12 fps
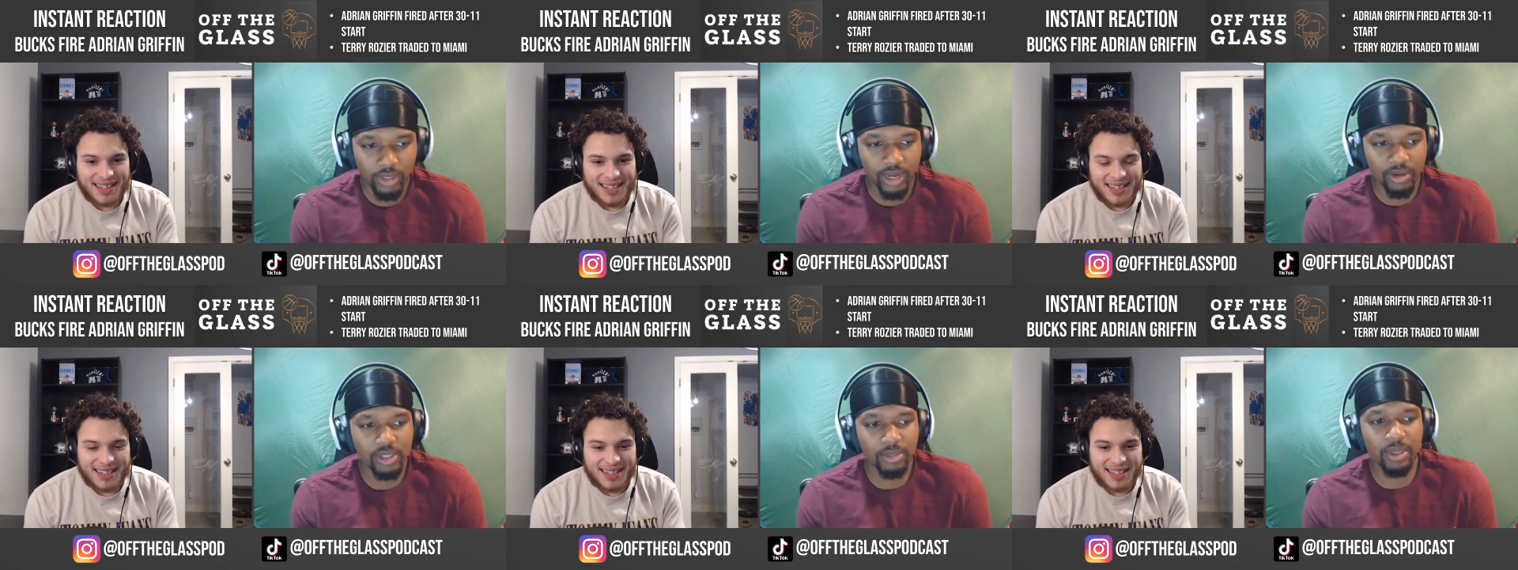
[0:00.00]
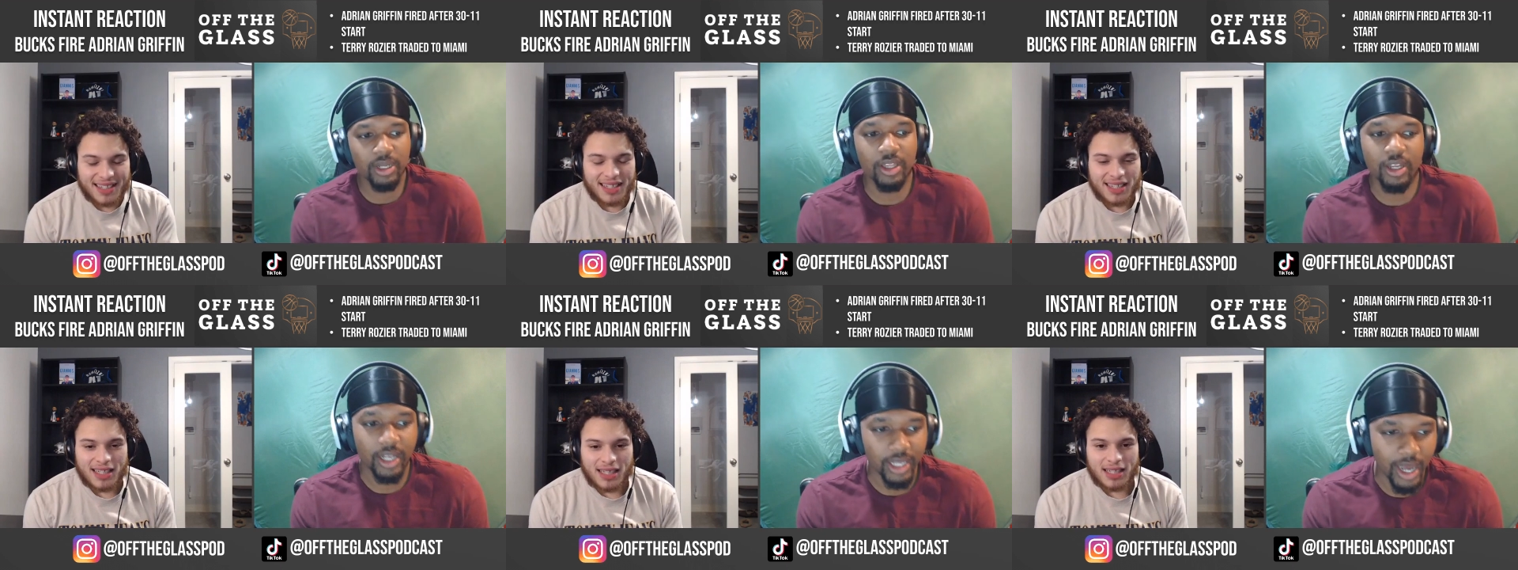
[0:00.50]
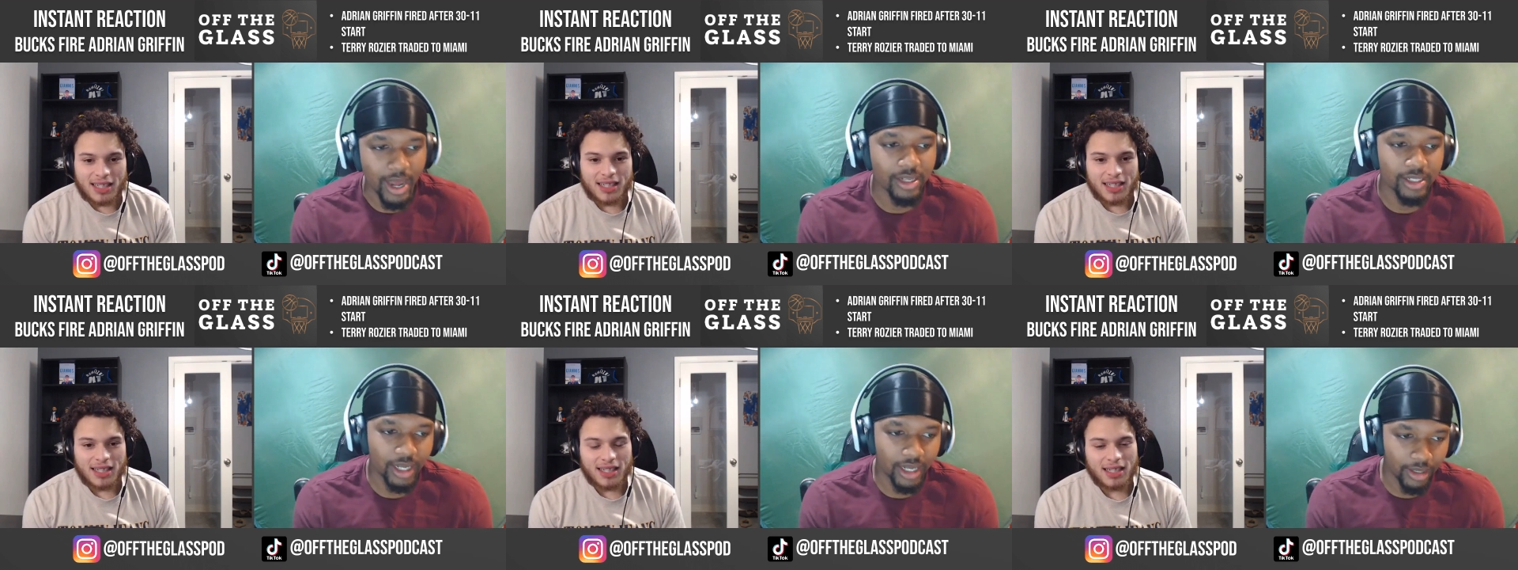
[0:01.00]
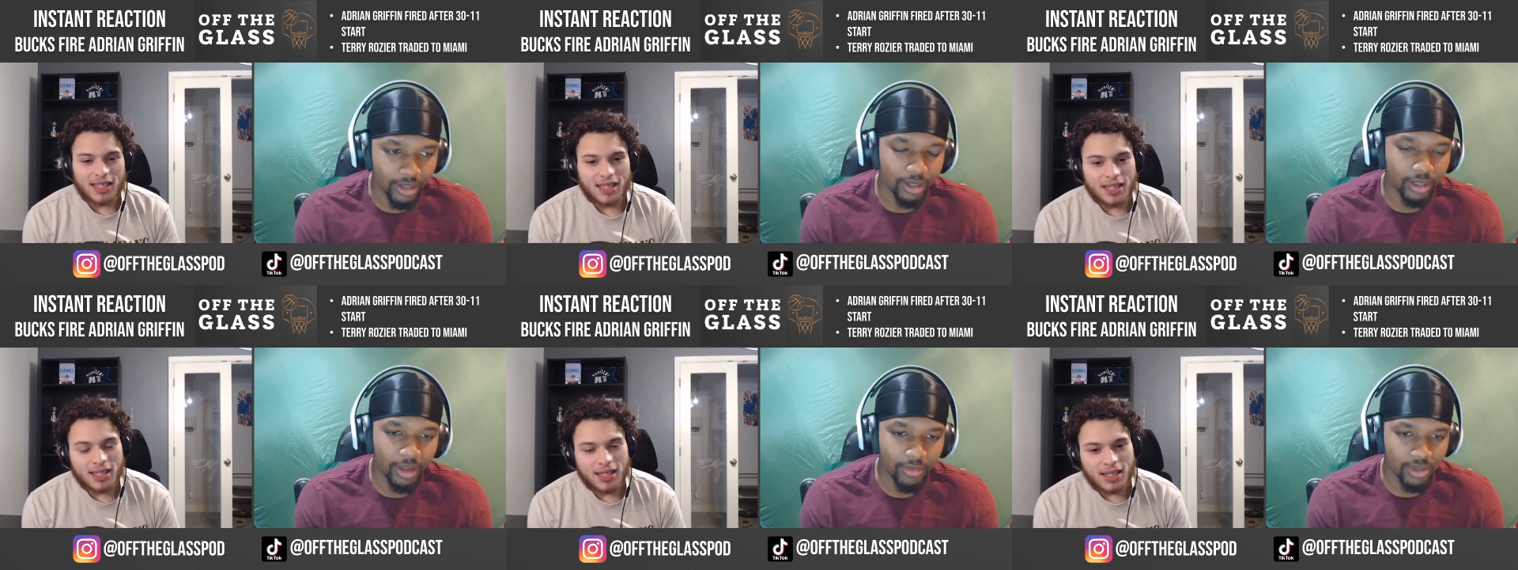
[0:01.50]
Speaker 1: That was the big thing. Like Giannis, like
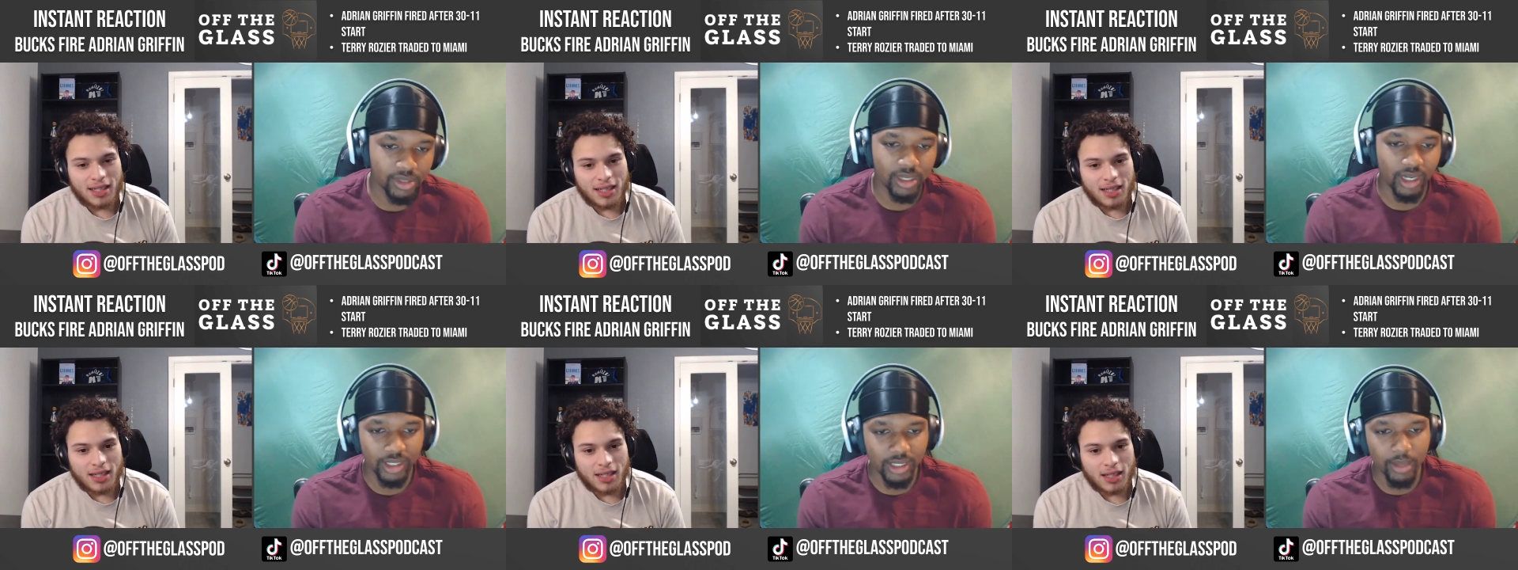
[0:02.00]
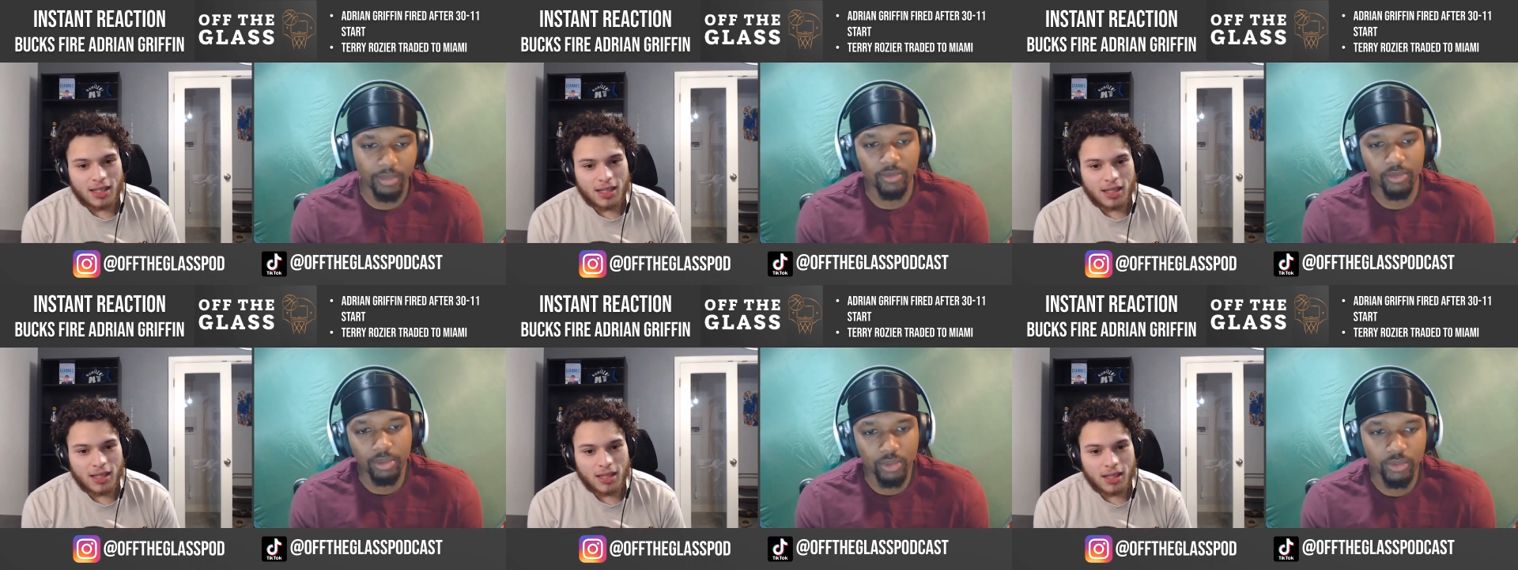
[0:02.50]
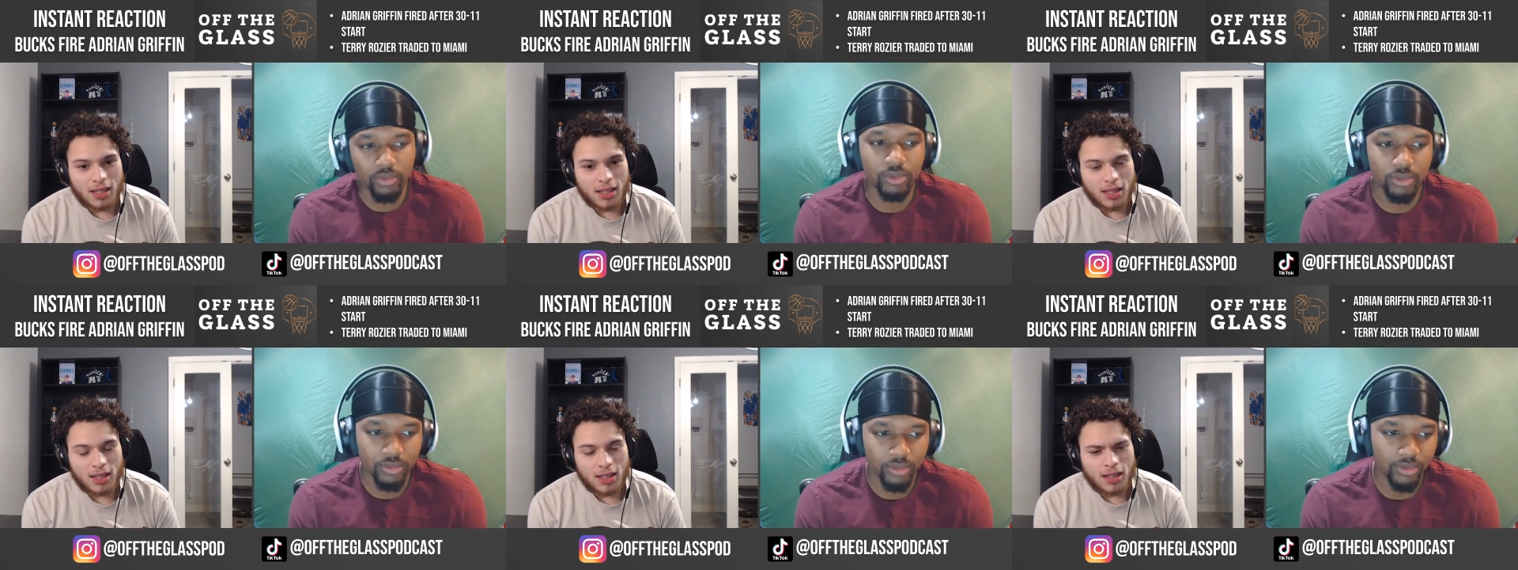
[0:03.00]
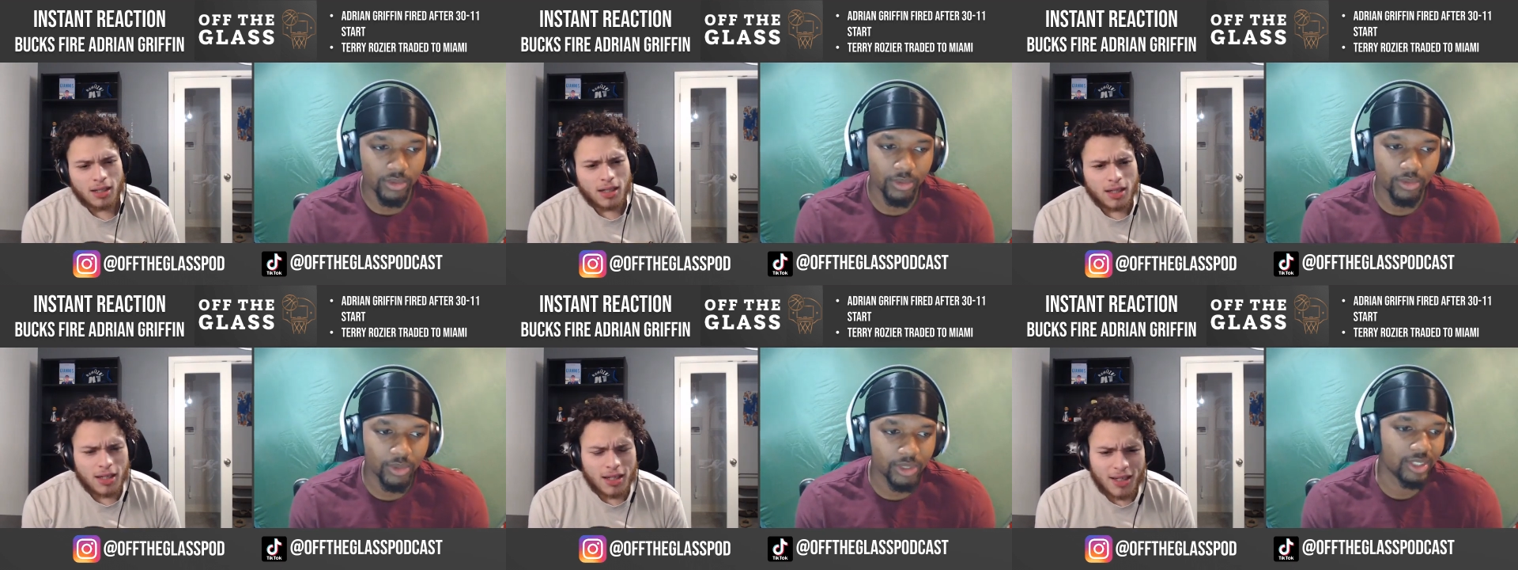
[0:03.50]
gave him his like stamp of approval,
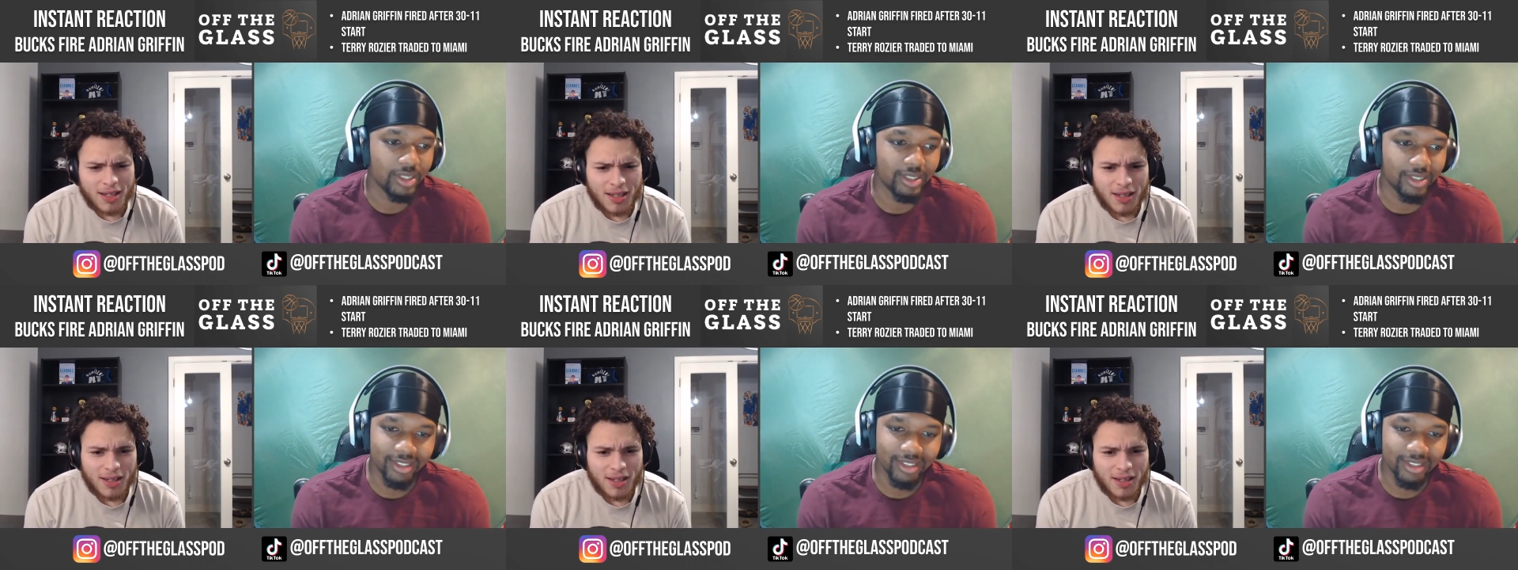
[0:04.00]
which is